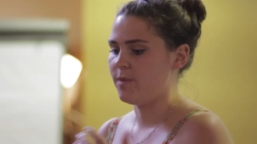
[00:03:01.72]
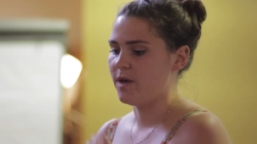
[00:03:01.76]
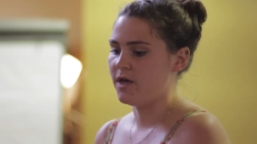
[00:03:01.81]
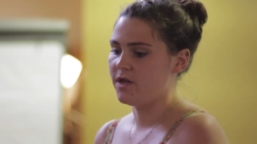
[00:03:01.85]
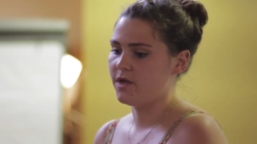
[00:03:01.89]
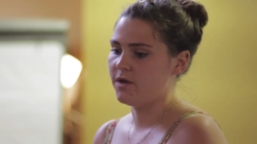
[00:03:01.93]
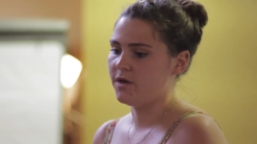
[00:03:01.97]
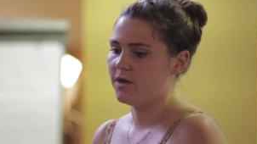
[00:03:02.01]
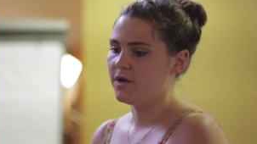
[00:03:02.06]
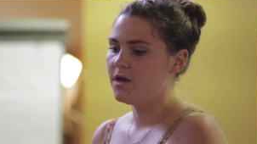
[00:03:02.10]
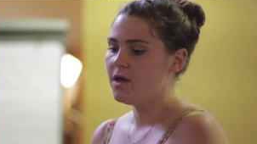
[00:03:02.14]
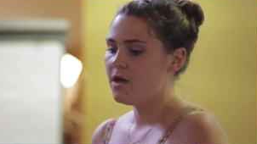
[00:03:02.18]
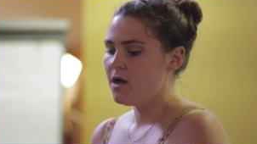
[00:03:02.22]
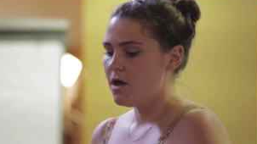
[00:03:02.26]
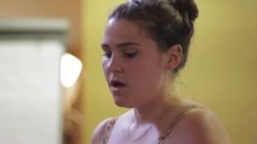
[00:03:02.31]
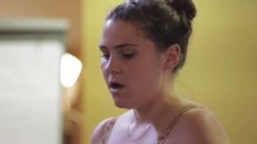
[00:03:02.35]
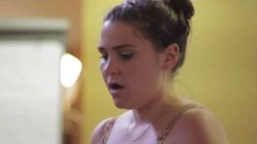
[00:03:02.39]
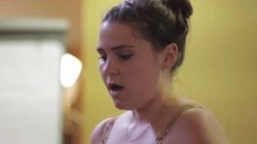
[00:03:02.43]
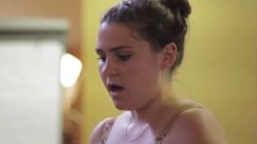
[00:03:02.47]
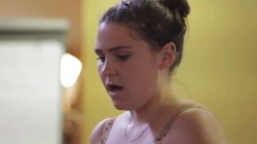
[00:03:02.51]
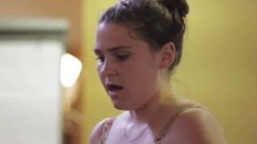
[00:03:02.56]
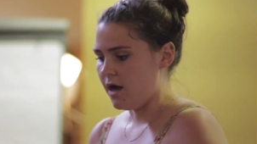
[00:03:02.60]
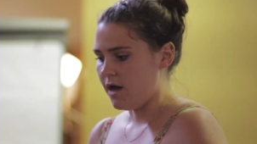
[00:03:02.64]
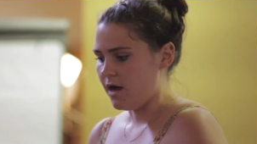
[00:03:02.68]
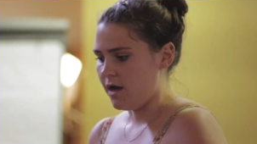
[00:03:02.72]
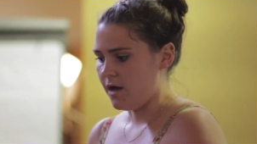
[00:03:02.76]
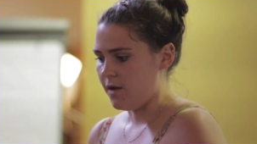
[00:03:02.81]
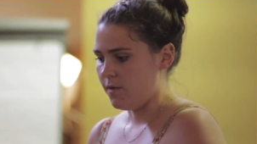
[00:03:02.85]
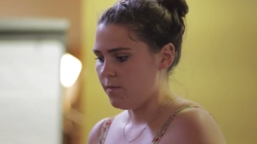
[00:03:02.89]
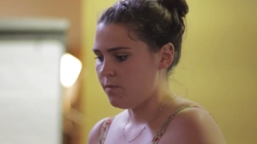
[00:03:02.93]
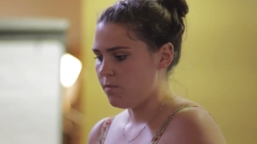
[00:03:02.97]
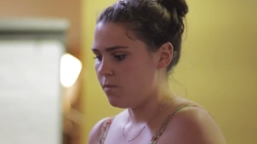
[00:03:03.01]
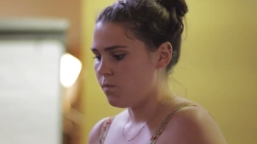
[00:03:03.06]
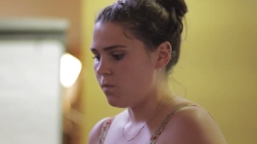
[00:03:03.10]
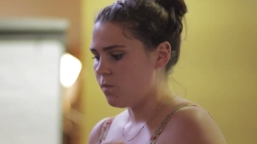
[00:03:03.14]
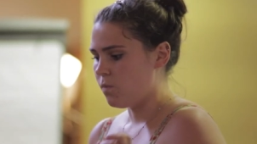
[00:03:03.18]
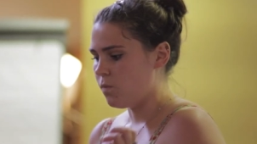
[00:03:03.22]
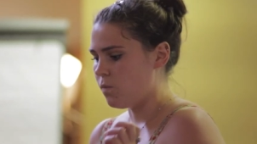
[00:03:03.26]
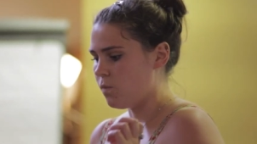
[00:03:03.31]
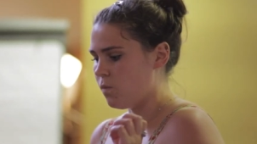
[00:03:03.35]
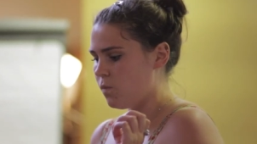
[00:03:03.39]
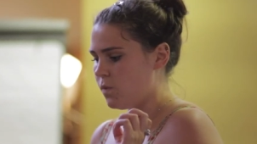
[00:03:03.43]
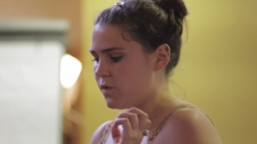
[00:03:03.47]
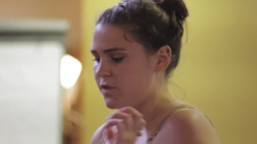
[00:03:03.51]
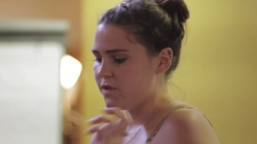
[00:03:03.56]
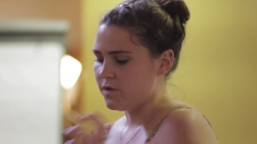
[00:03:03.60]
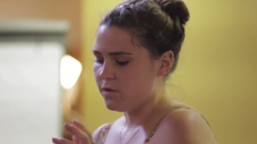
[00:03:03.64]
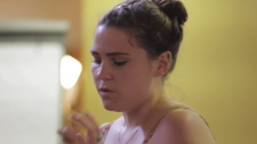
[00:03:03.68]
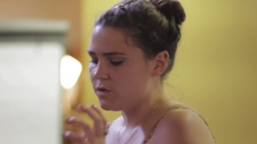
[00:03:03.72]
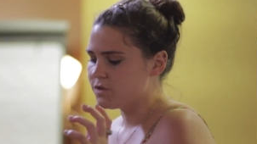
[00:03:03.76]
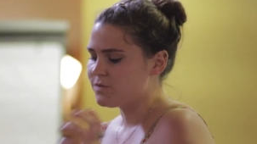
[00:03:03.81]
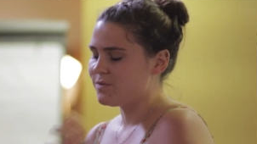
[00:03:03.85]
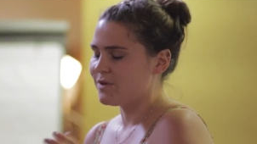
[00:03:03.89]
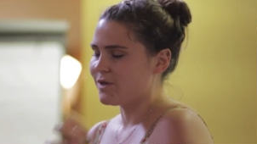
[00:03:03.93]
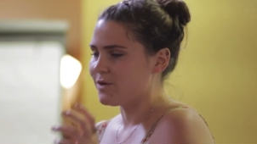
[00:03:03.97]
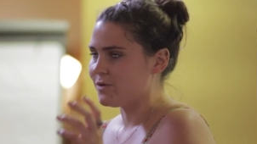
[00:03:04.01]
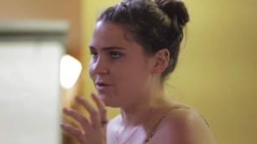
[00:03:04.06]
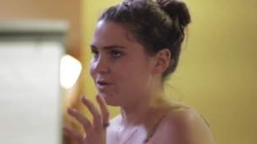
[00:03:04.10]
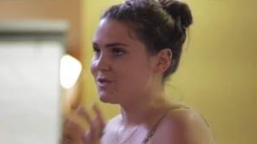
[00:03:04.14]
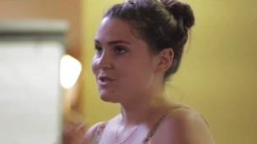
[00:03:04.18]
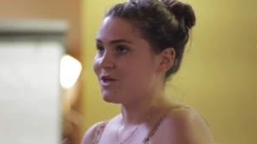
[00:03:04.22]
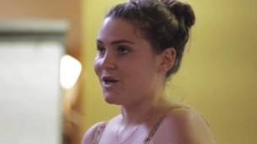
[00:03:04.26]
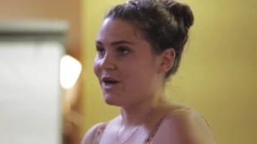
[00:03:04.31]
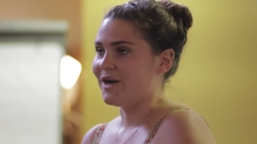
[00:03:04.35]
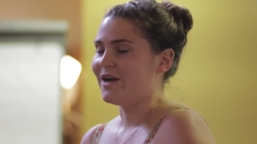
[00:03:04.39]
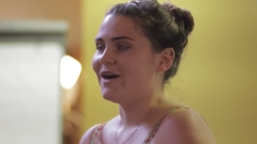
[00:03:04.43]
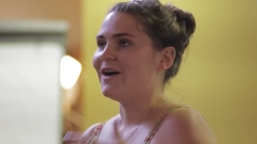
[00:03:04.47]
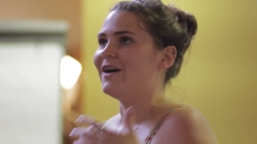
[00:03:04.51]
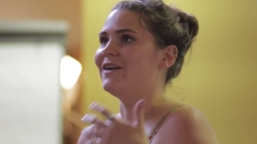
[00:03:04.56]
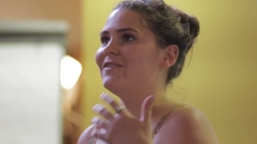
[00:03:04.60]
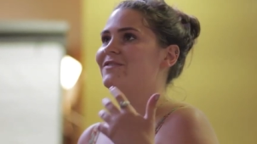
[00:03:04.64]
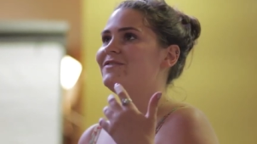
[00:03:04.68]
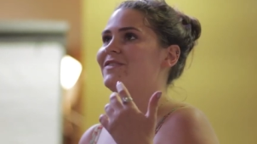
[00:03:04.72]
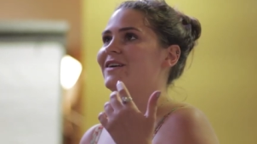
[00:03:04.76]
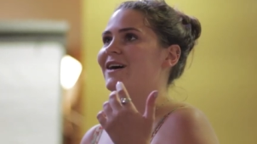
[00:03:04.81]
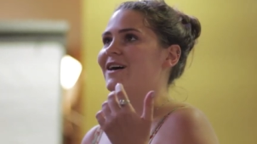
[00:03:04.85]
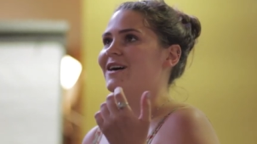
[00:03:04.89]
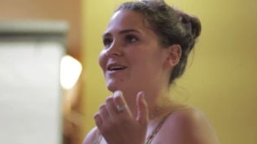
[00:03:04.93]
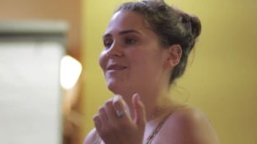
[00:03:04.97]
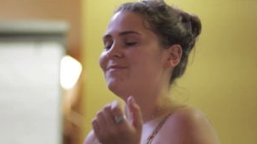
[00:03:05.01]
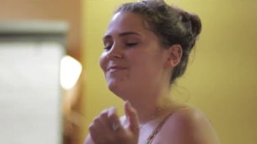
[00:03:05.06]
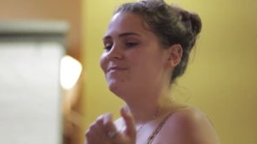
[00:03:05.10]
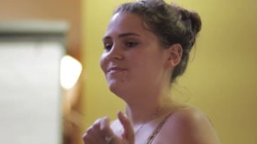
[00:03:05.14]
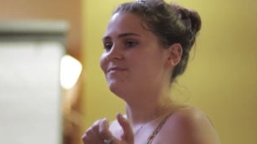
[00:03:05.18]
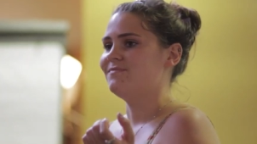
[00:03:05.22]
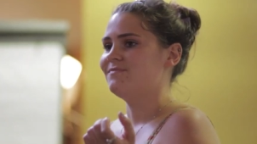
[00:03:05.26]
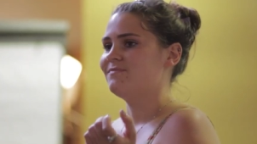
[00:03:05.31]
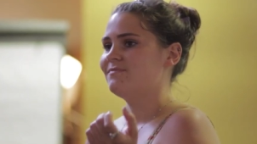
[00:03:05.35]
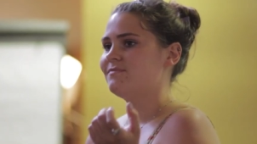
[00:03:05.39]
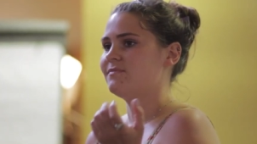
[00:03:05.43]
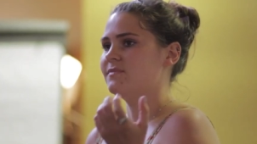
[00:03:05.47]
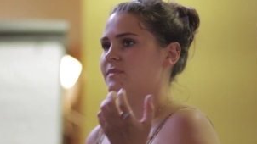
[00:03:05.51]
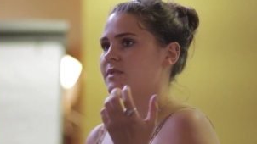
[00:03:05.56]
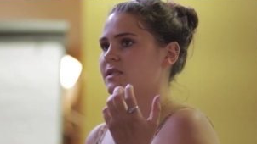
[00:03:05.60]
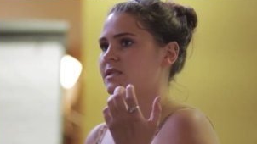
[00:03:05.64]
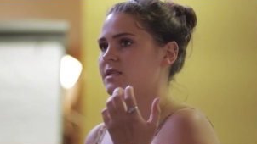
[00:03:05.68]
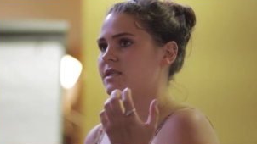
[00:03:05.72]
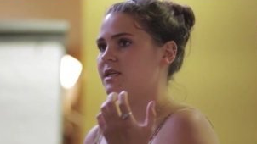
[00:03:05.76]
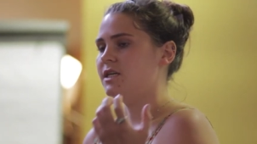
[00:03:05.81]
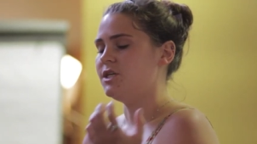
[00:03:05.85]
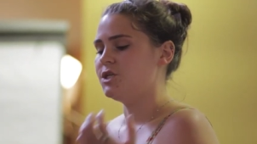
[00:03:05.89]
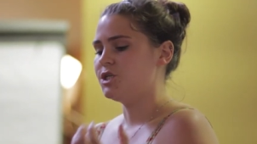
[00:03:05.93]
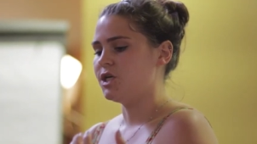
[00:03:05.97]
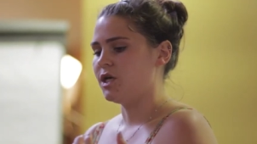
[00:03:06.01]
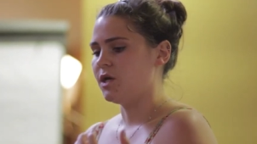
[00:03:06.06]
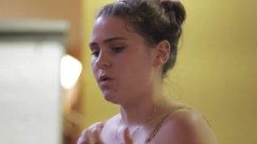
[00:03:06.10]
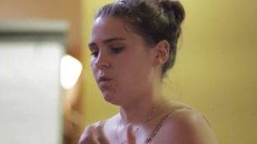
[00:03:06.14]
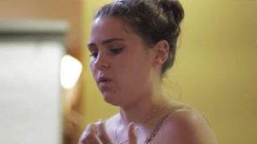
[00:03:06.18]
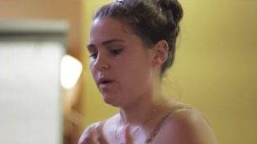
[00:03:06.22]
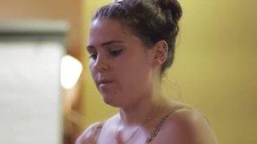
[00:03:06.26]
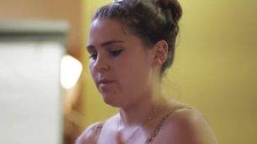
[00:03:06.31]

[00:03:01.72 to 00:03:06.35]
and also that it's a year-long fellowship and then sort of a lifetime of being in the fellowship.